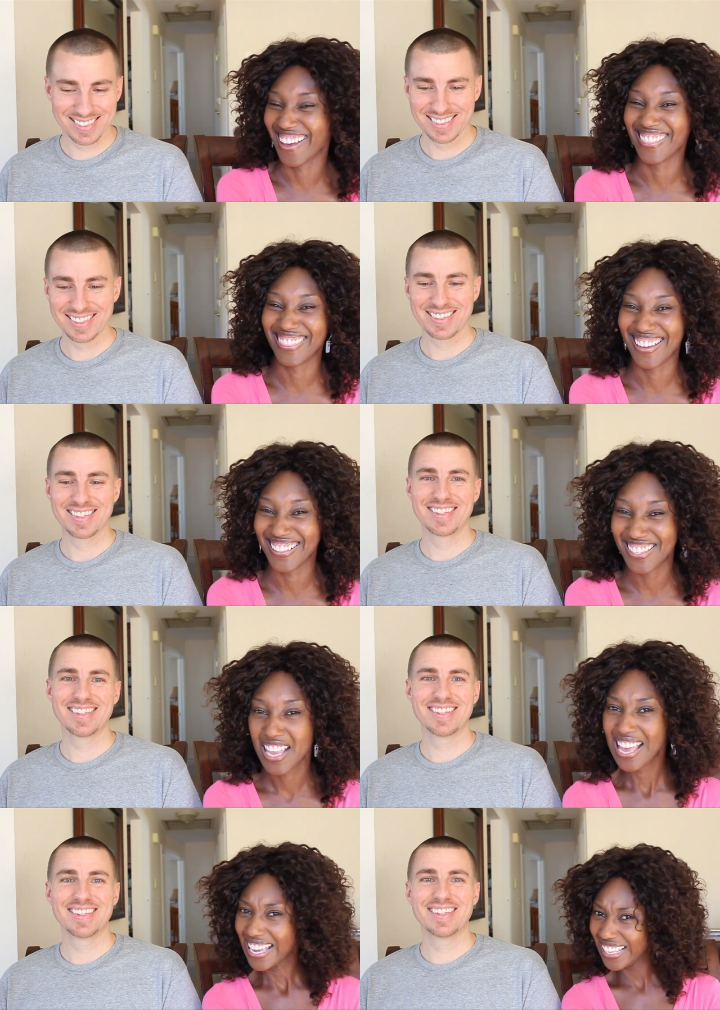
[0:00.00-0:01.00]
Speaker 1: got that.
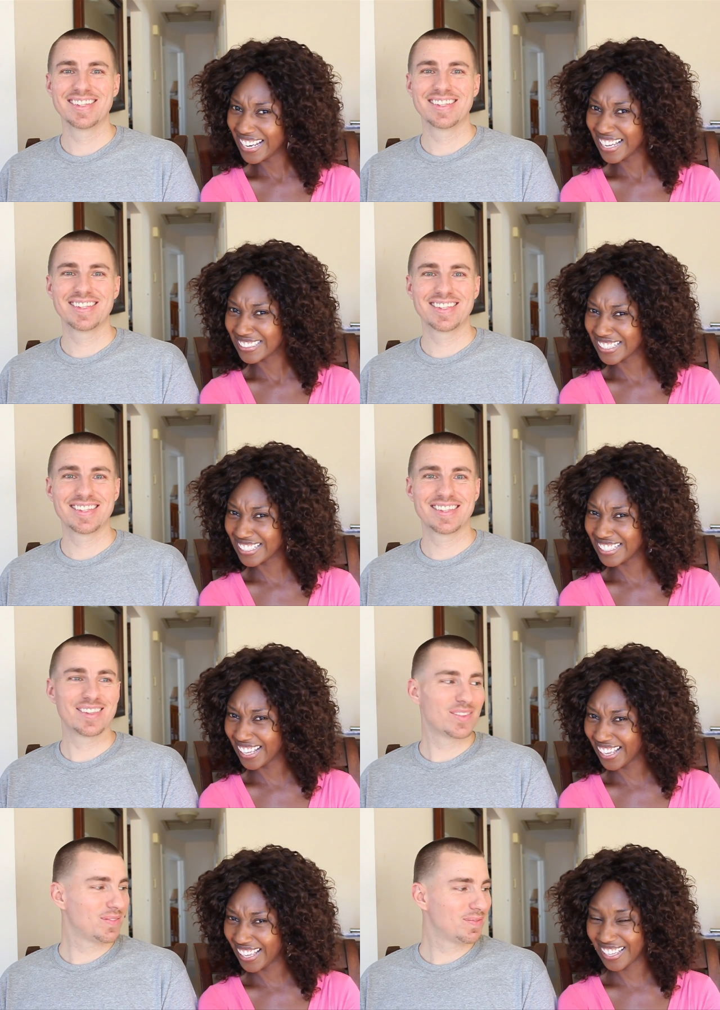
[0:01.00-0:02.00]
He
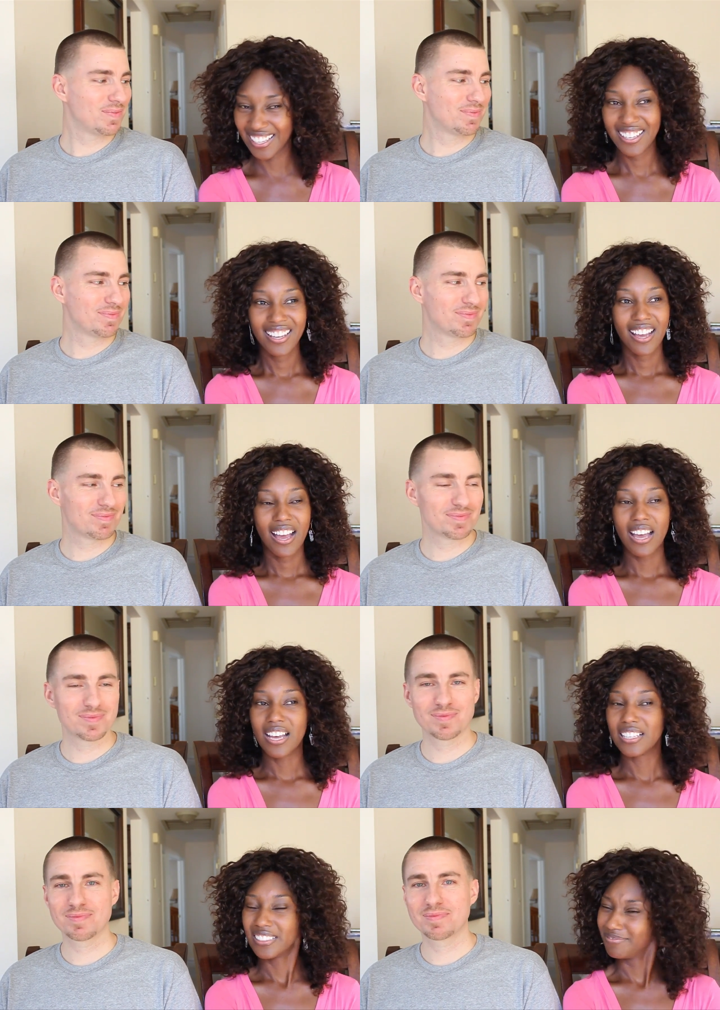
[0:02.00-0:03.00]
light-skinned
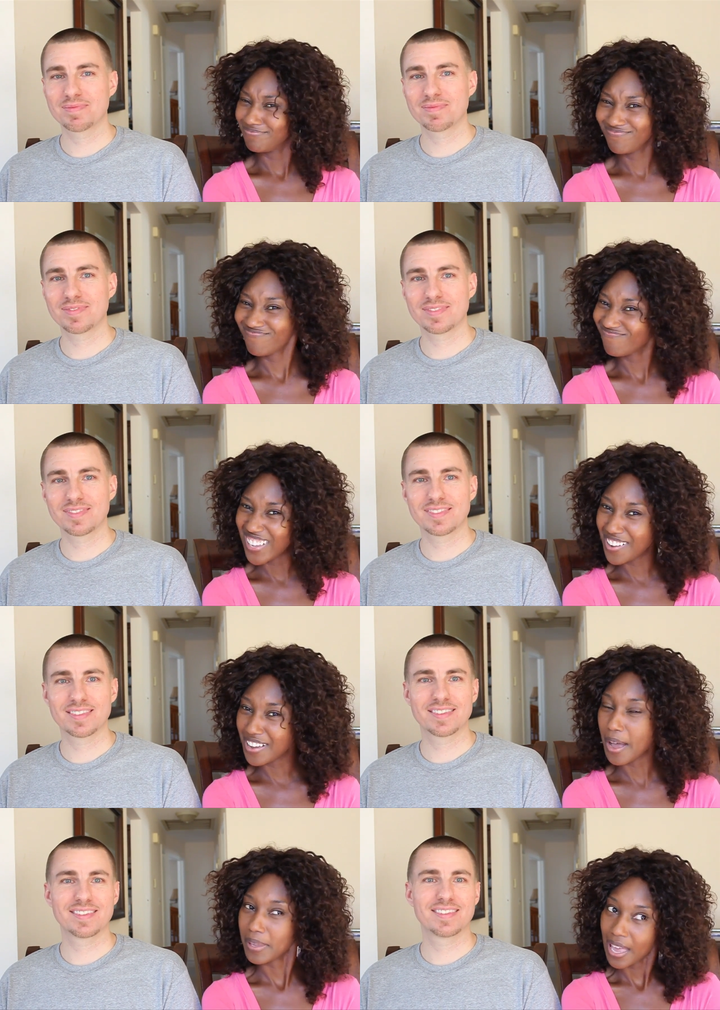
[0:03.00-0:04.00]
it? No,
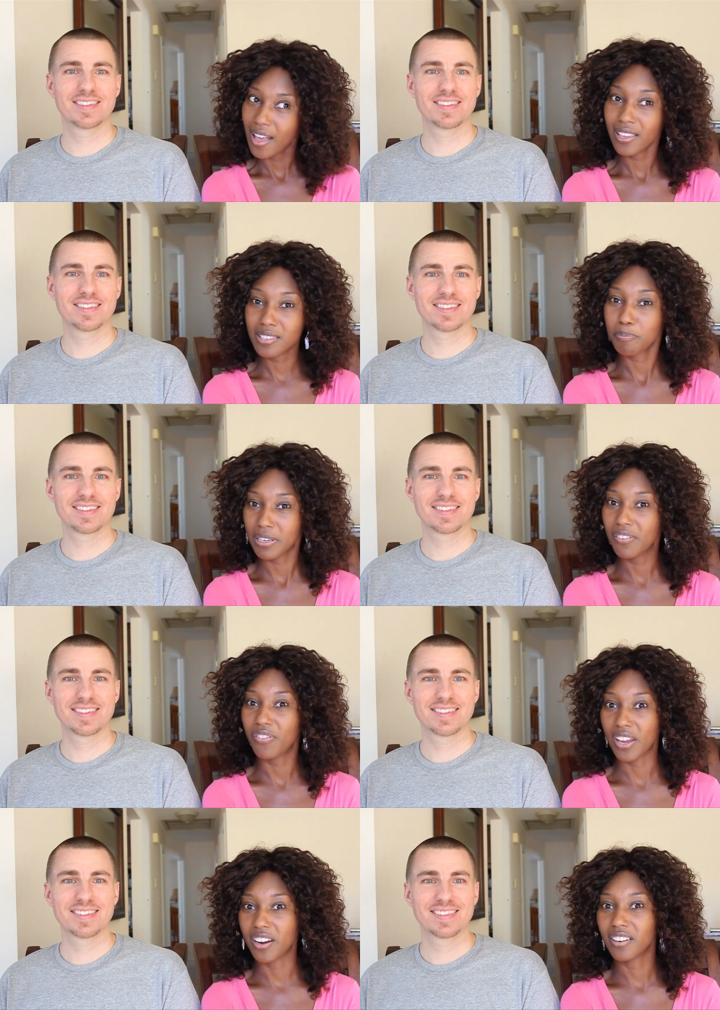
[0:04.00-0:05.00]
yeah, he's pretty
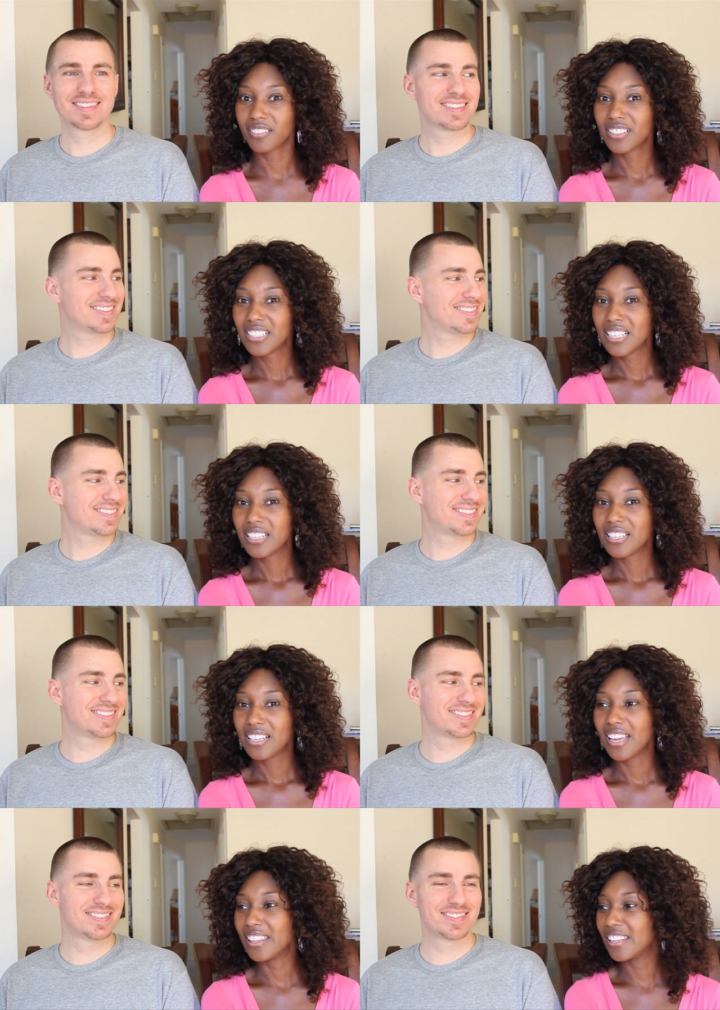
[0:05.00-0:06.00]
fair.
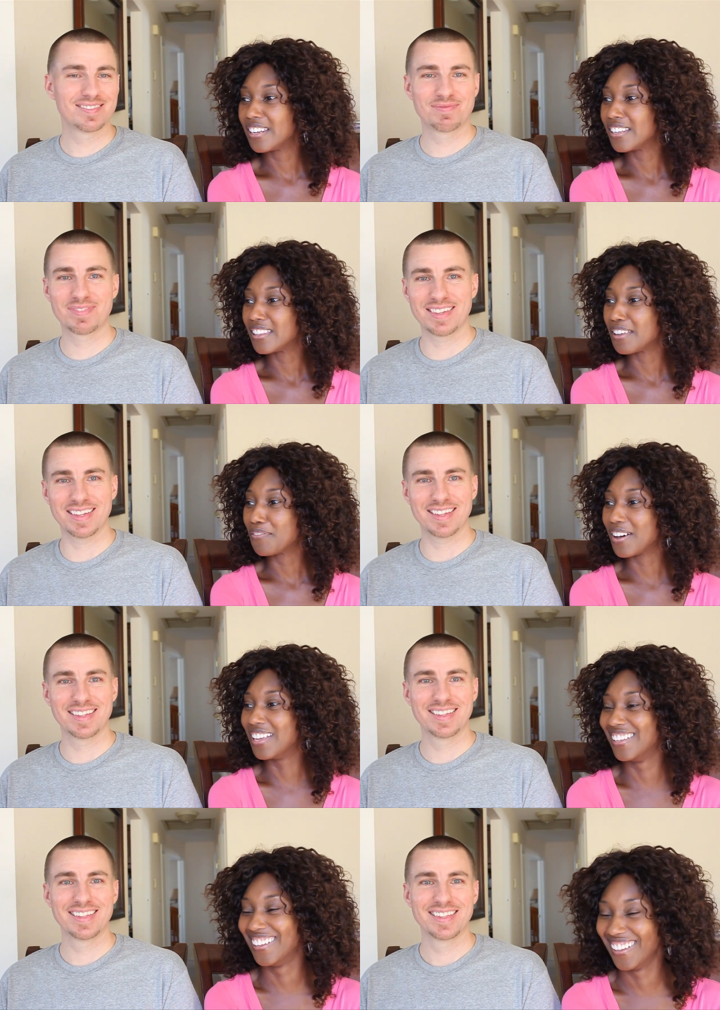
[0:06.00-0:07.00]
And then they'll find,
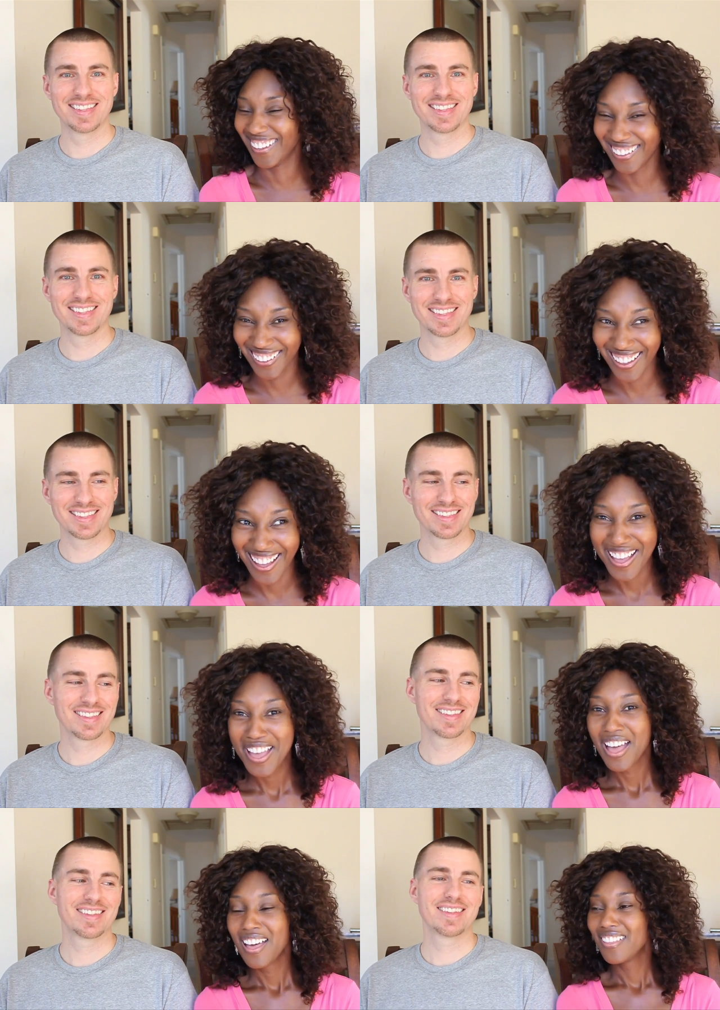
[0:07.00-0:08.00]

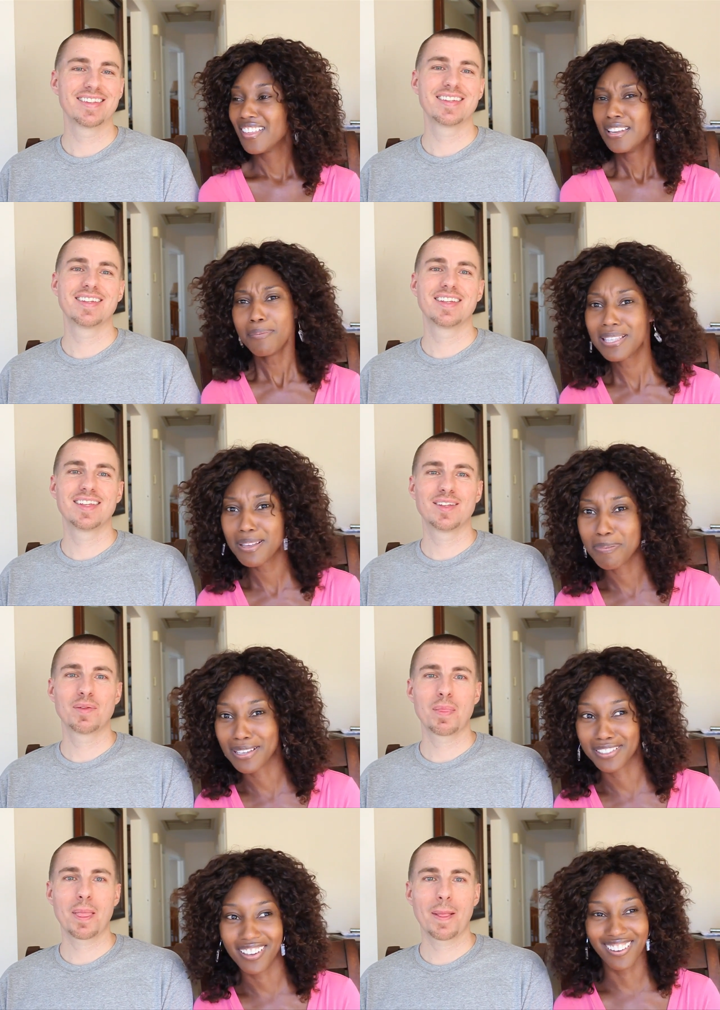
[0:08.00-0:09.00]
let me see a
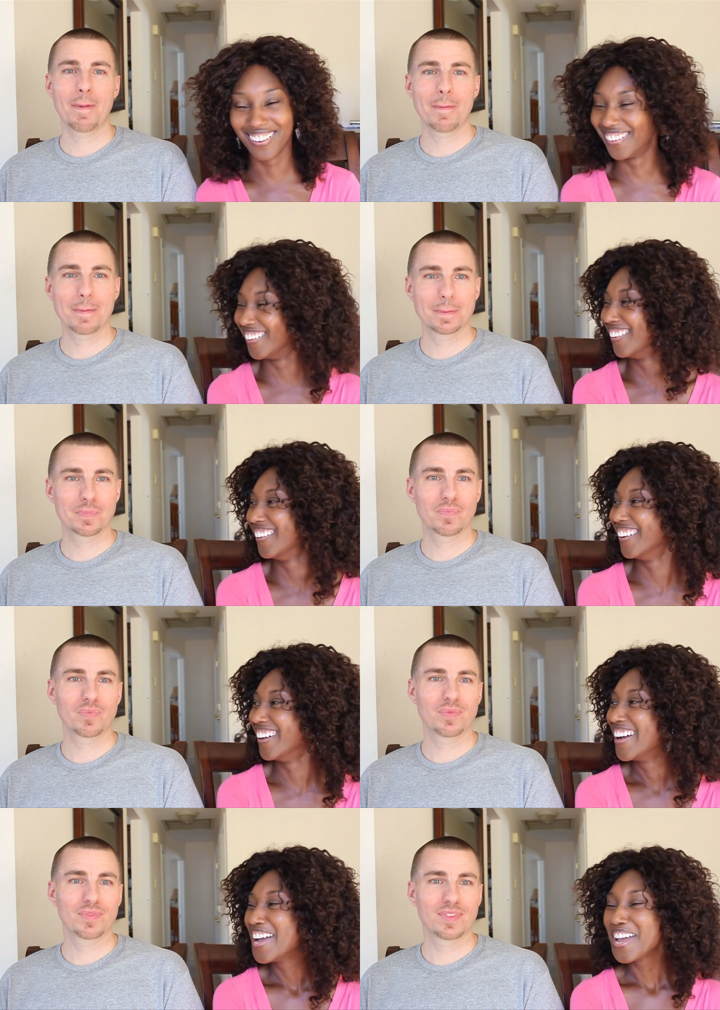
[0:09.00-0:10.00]
picture.
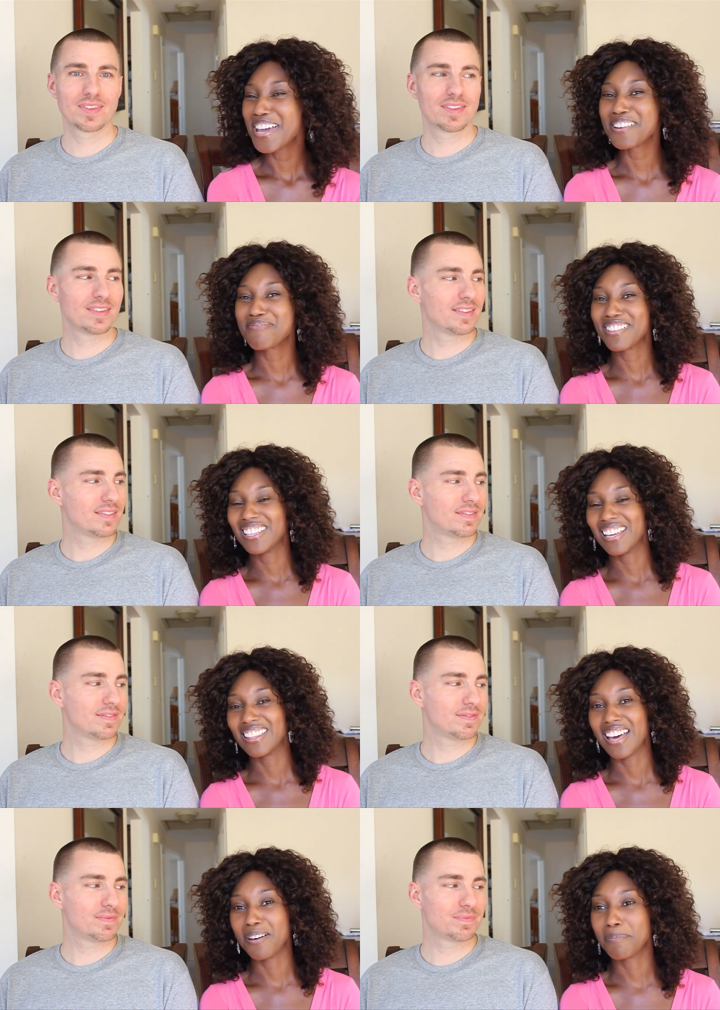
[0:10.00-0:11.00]
It'll be like
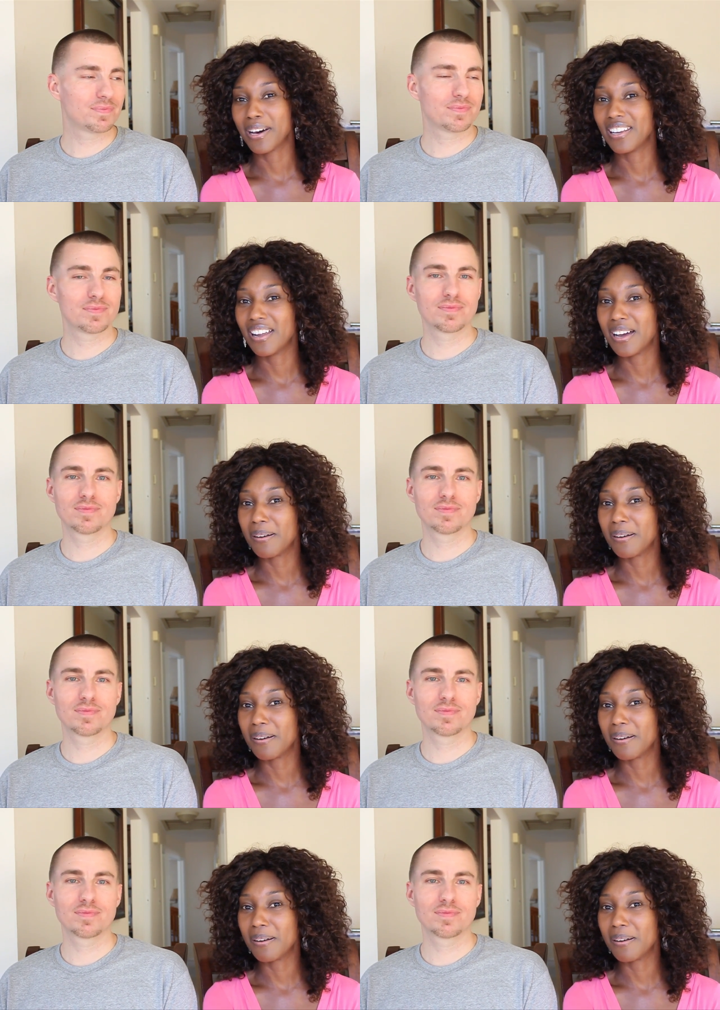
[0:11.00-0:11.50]
that. But